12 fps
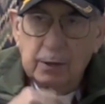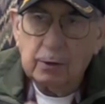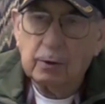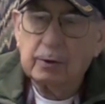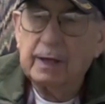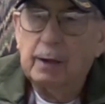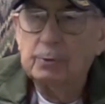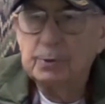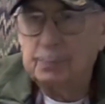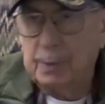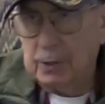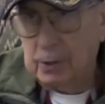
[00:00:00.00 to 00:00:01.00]
That
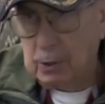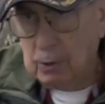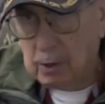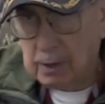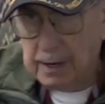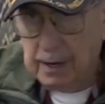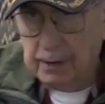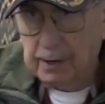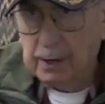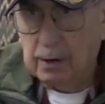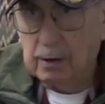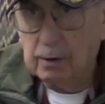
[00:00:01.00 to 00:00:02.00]
would be the York
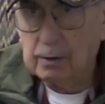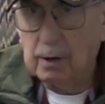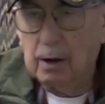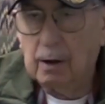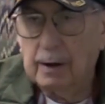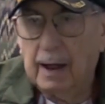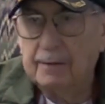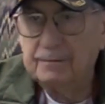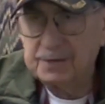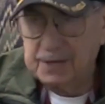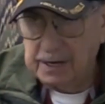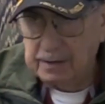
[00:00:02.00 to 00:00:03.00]
County Honor Guard.
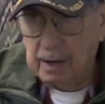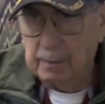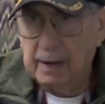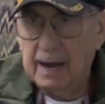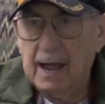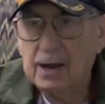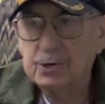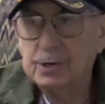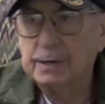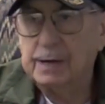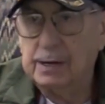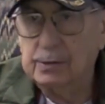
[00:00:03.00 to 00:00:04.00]
I've seen them in
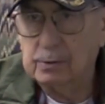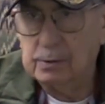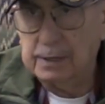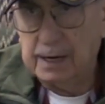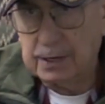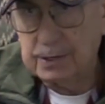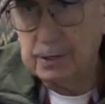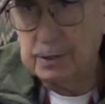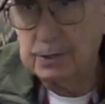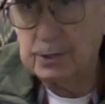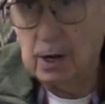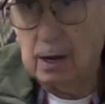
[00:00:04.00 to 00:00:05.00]
action. They do an
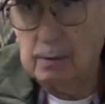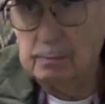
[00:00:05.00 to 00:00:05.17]
excellent job.